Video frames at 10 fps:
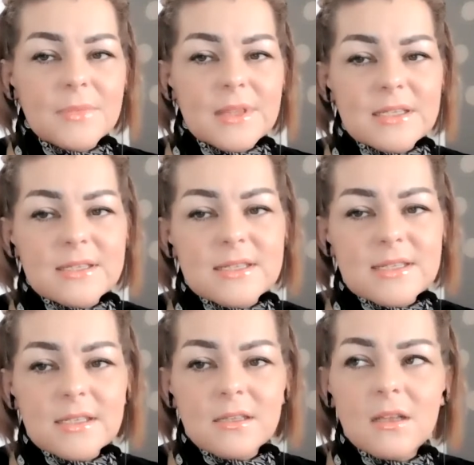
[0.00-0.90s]
There's
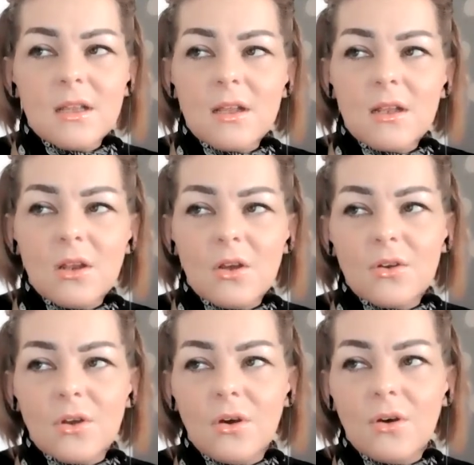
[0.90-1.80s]
still a
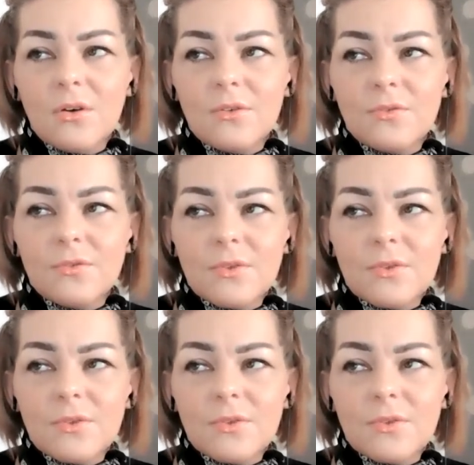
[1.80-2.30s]
lot of